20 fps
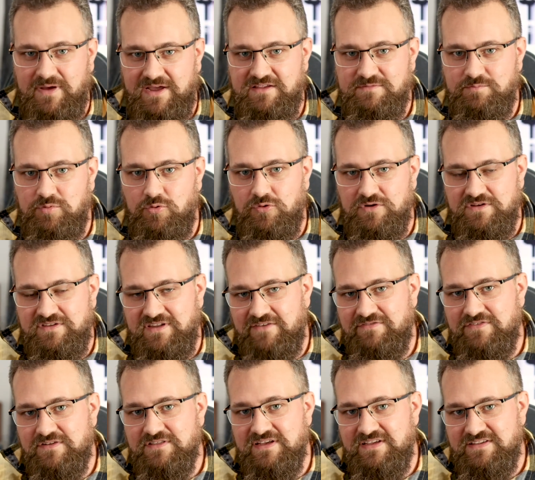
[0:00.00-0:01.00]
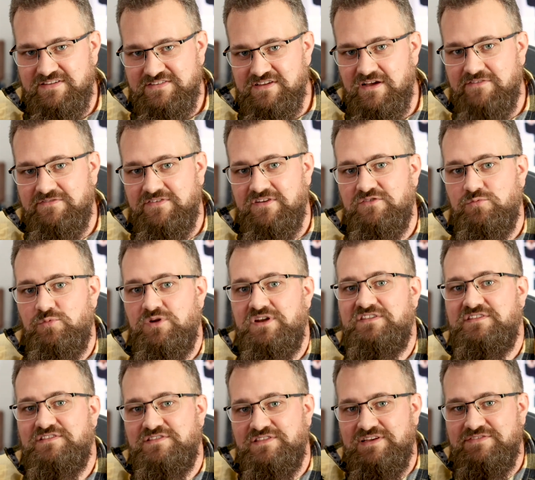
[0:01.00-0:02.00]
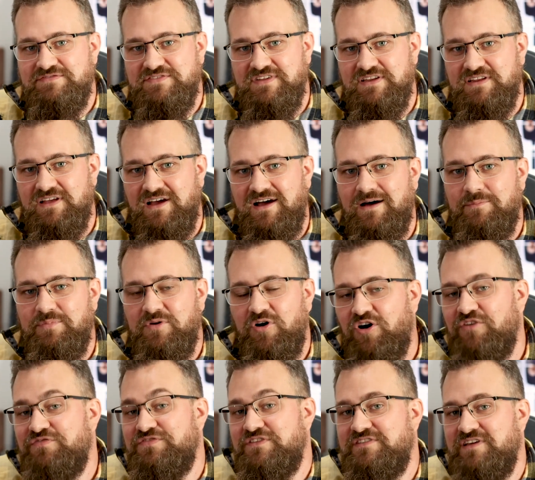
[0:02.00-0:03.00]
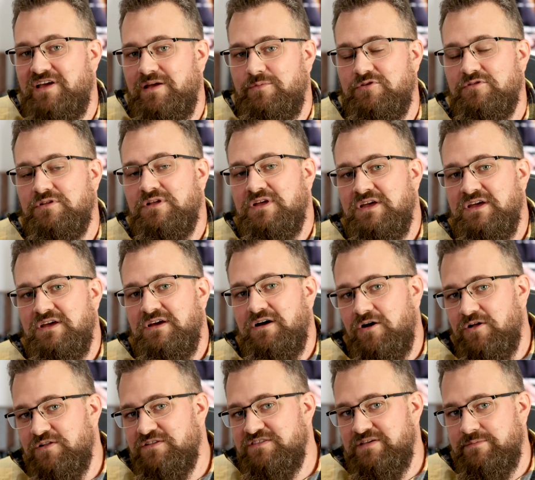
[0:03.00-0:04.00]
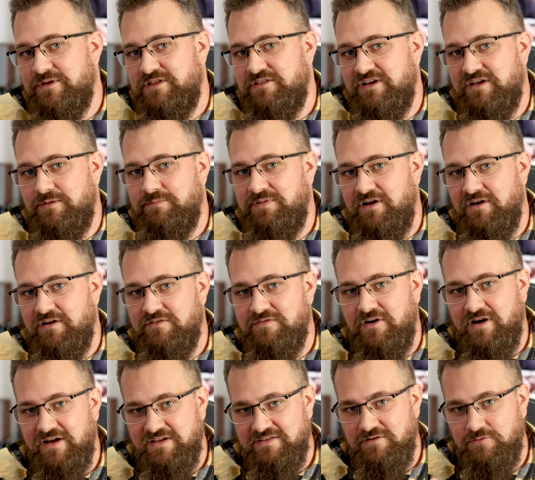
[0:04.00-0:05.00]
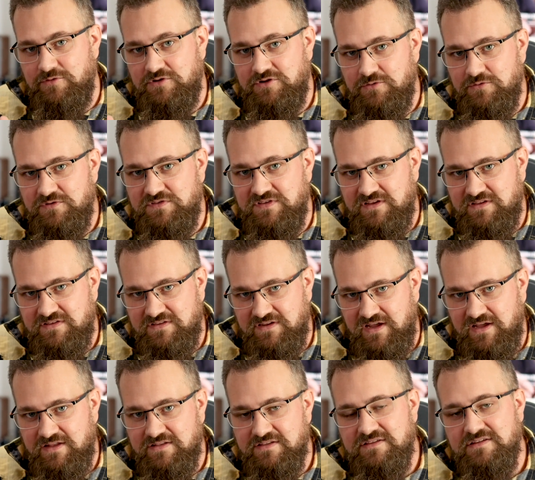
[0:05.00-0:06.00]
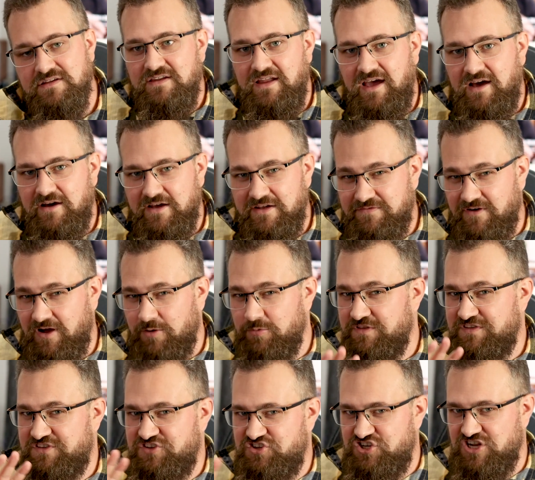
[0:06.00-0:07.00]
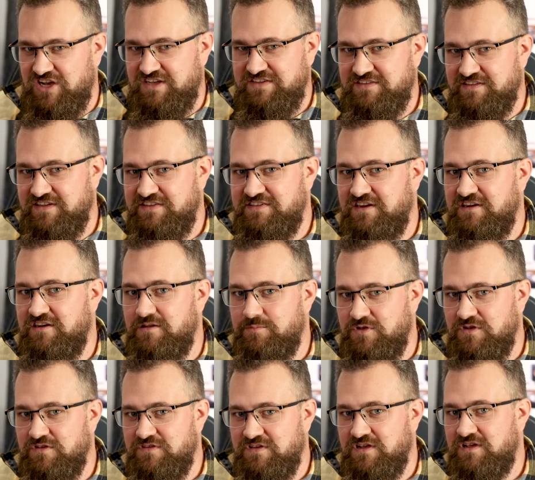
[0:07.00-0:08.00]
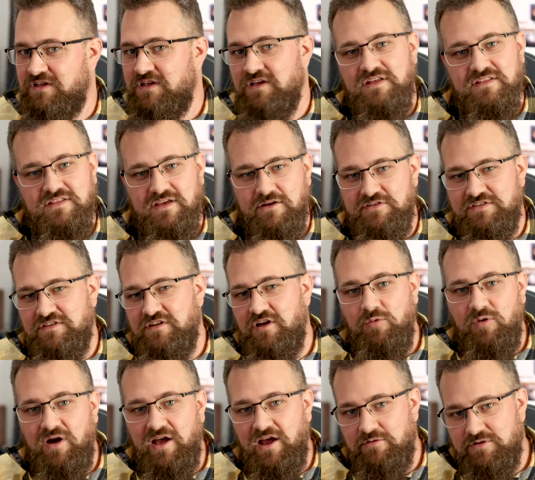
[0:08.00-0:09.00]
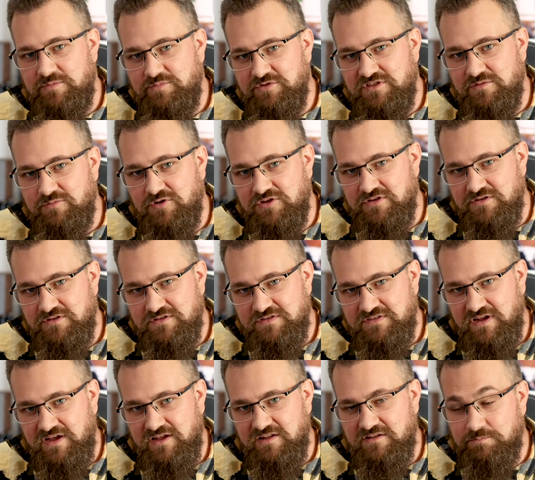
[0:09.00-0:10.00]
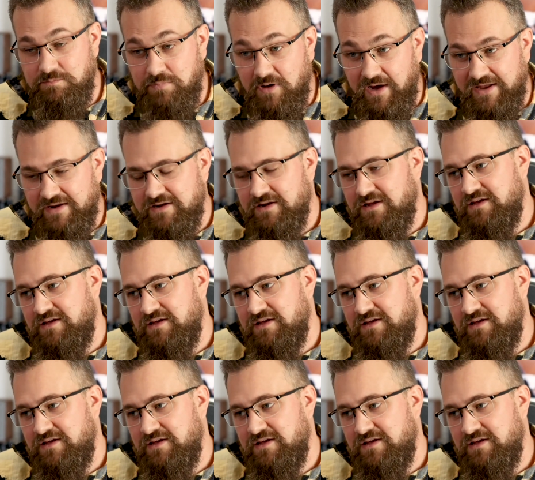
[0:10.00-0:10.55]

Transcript: bass port definitely suffers when it's lifted up off the table on something like a pair of isoacoustic stands. Now, if I was just listening to music, there is no way I would put them on those stands, but